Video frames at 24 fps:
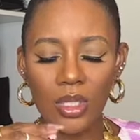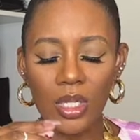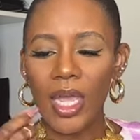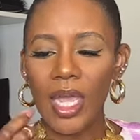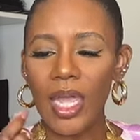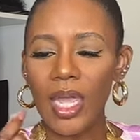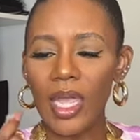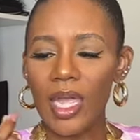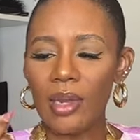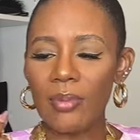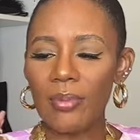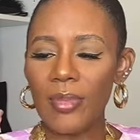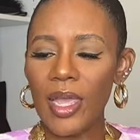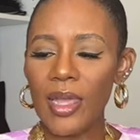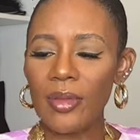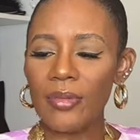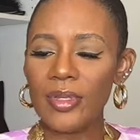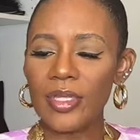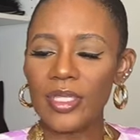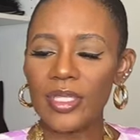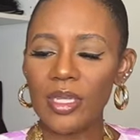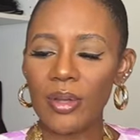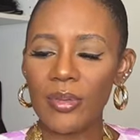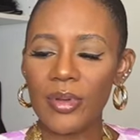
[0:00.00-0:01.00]
and maybe
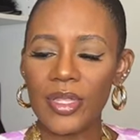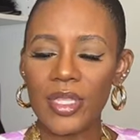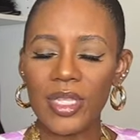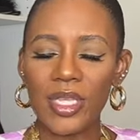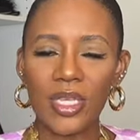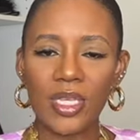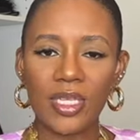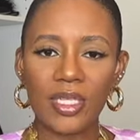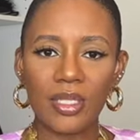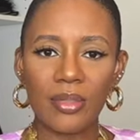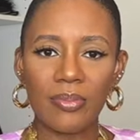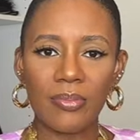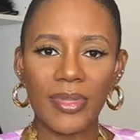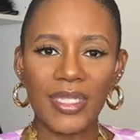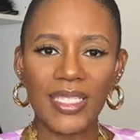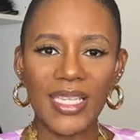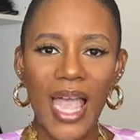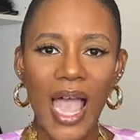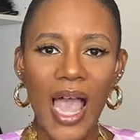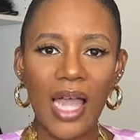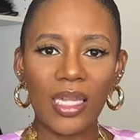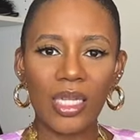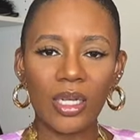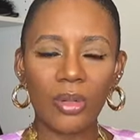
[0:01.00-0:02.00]
some of this
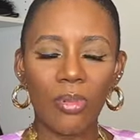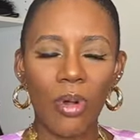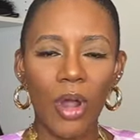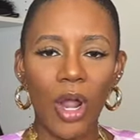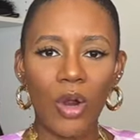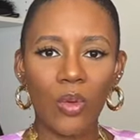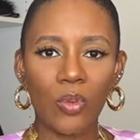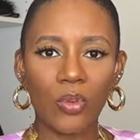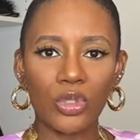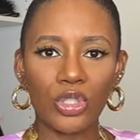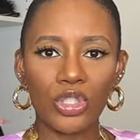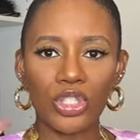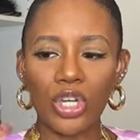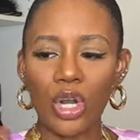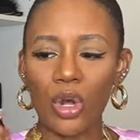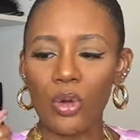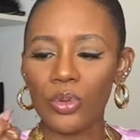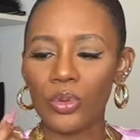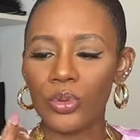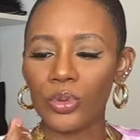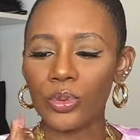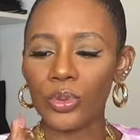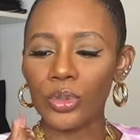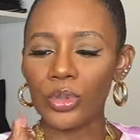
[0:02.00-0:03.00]
metallic part will show
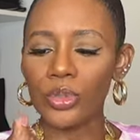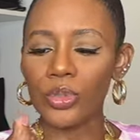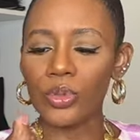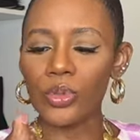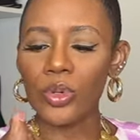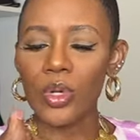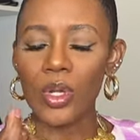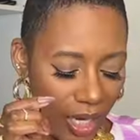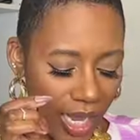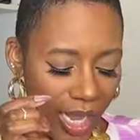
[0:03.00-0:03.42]
through,